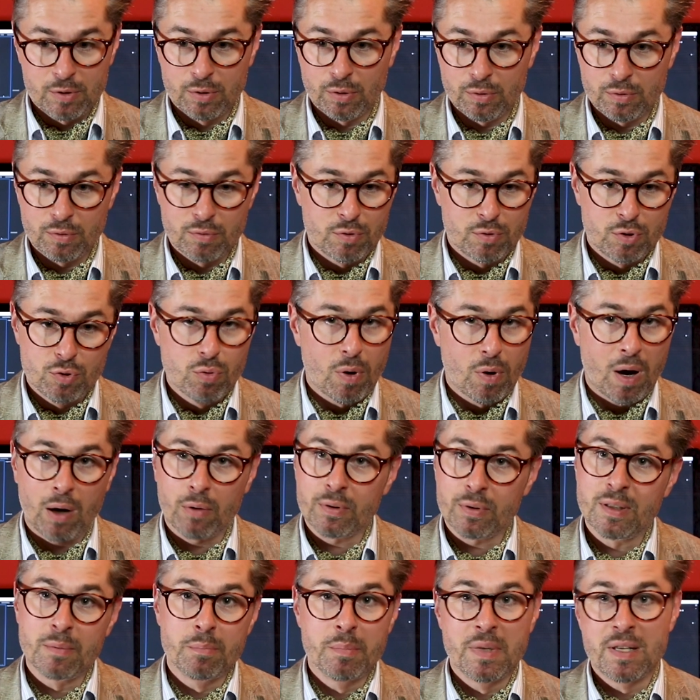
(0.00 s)
could
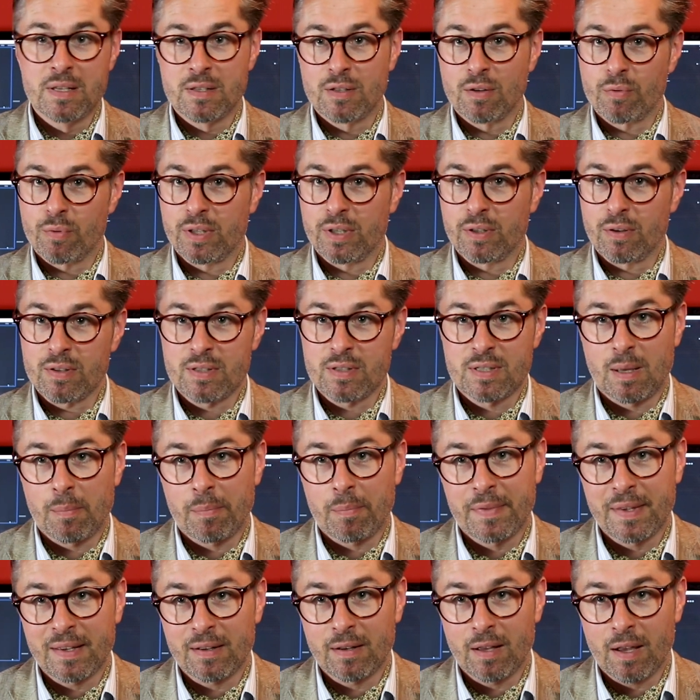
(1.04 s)
drown in misery or
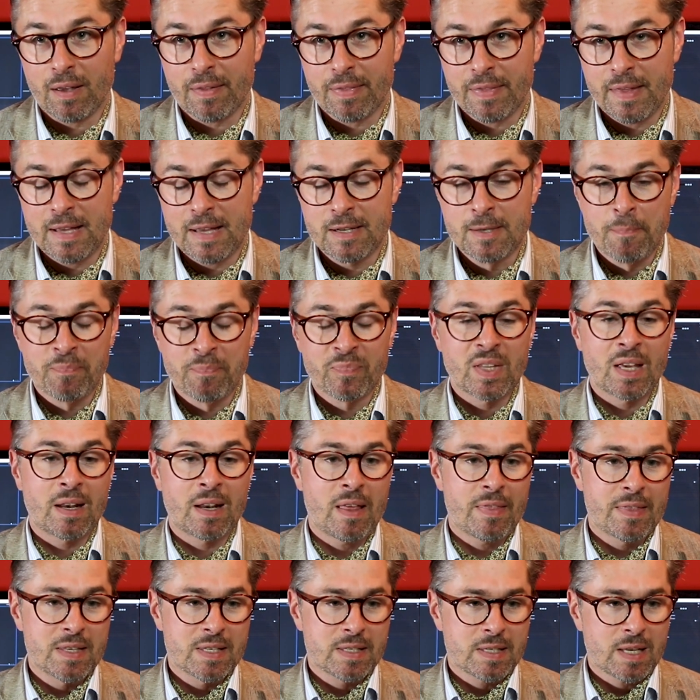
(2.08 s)
something like that. And
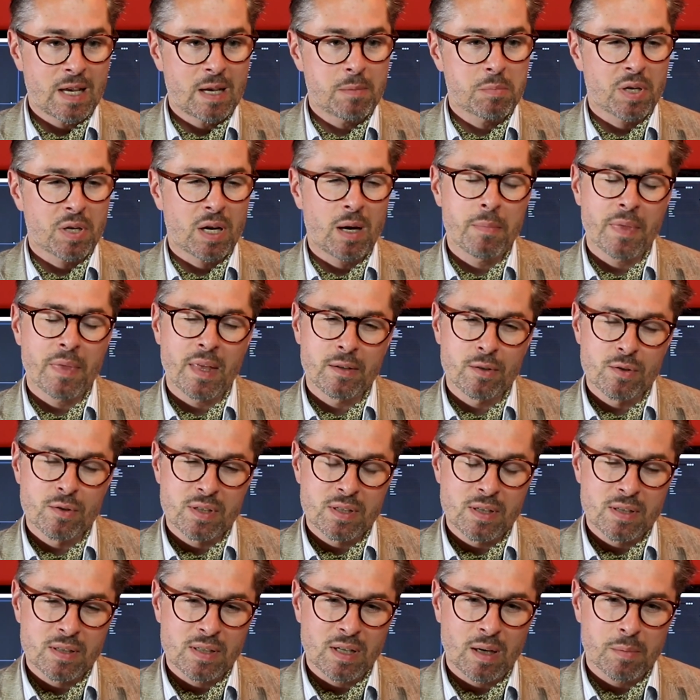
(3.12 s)
at the same time, then you
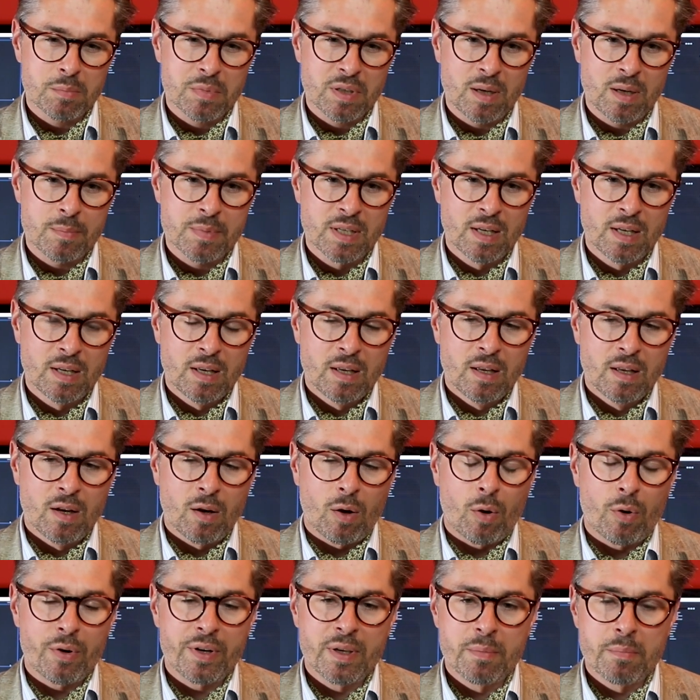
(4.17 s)
see sometimes,
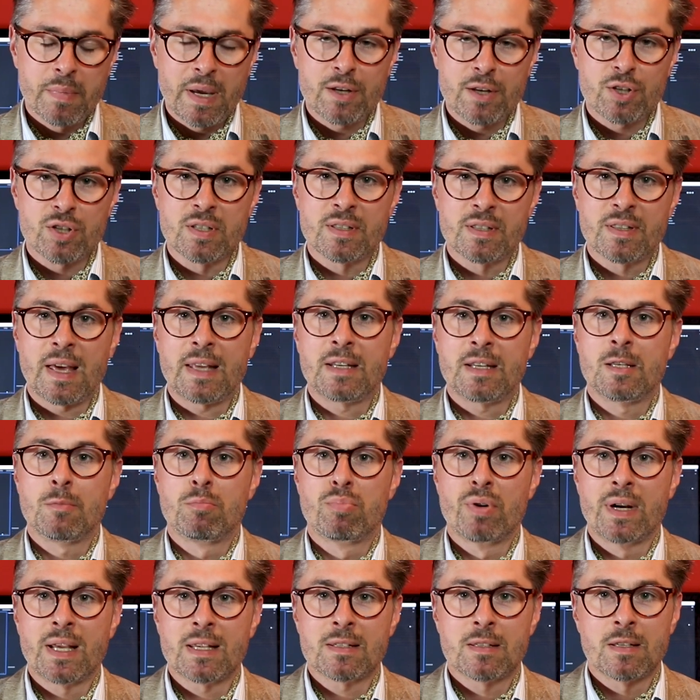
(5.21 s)
or he mentions that he
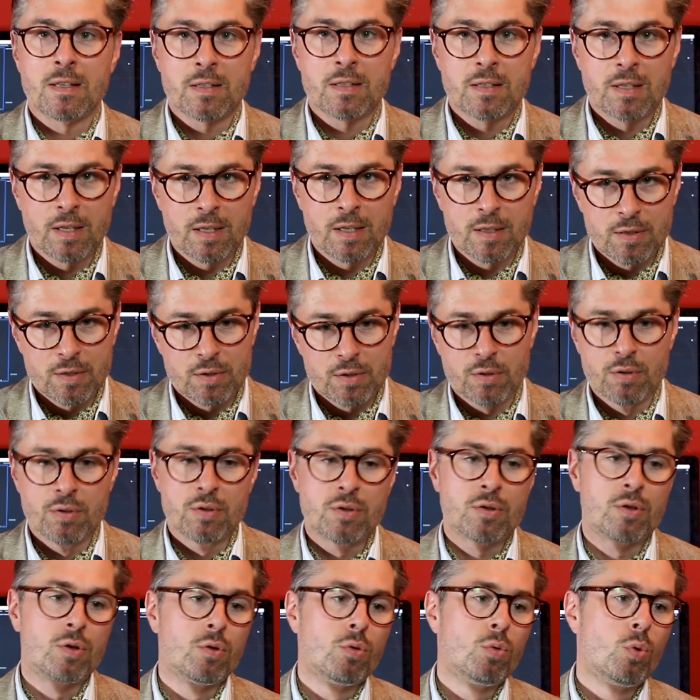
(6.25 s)
brings his kids to
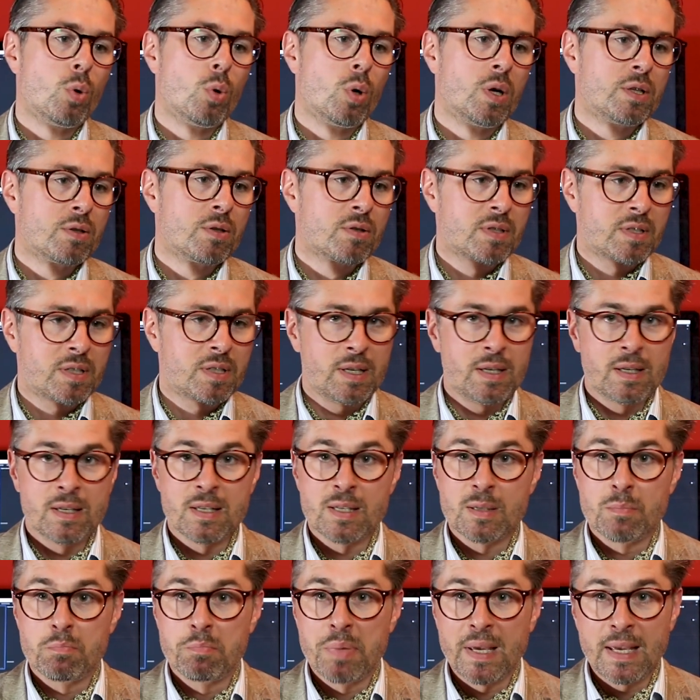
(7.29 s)
school, you see
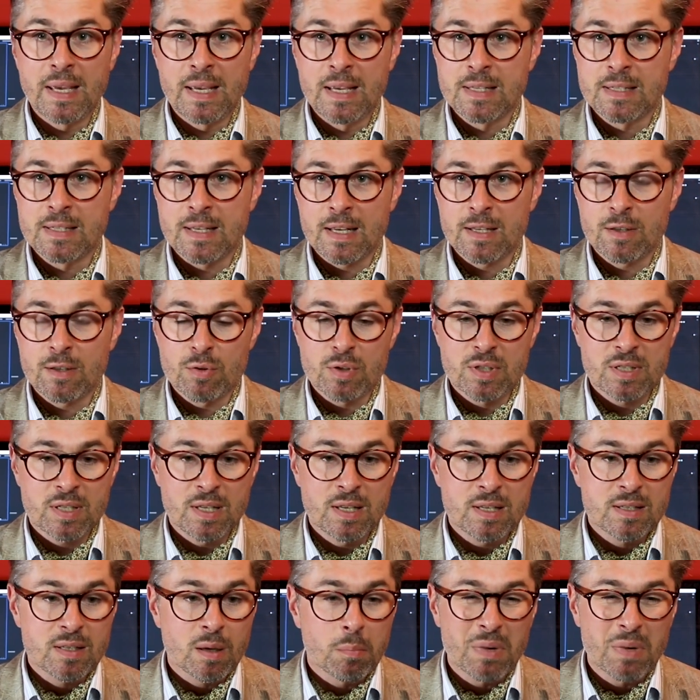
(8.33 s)
his bees, and you
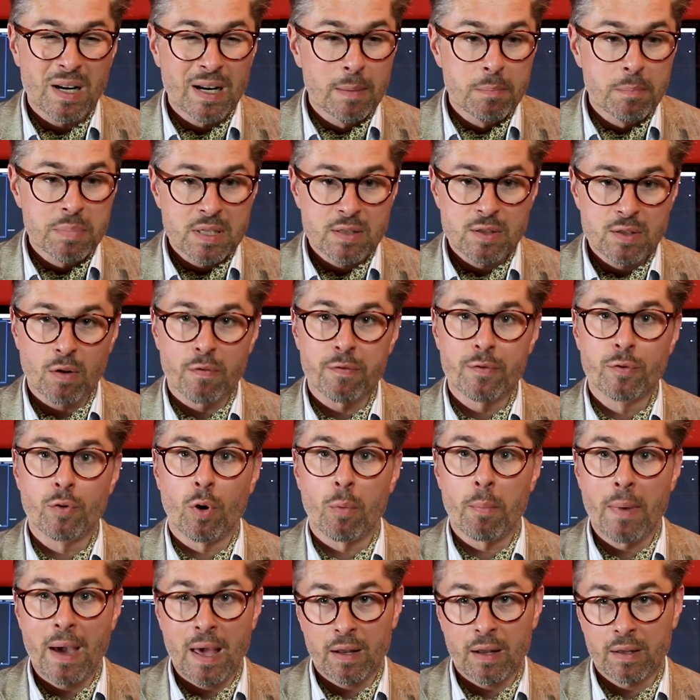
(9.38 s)
see some glimpses of
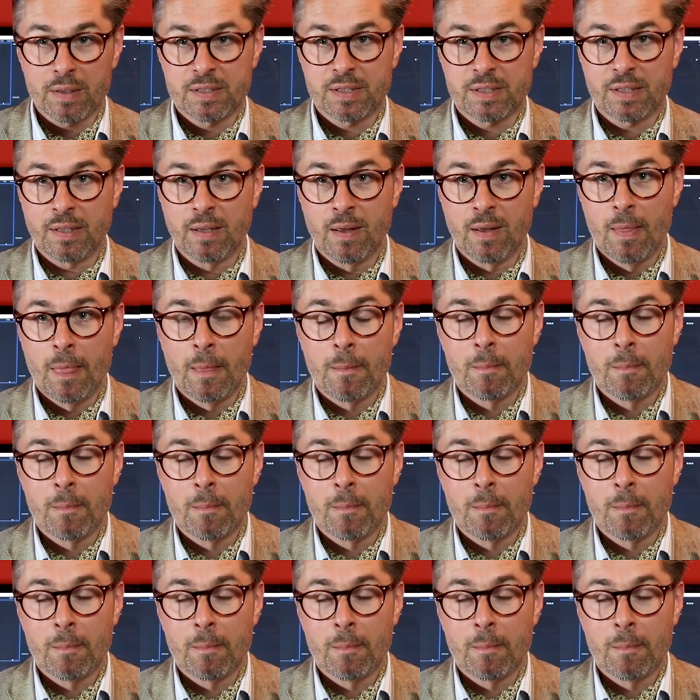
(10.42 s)
normality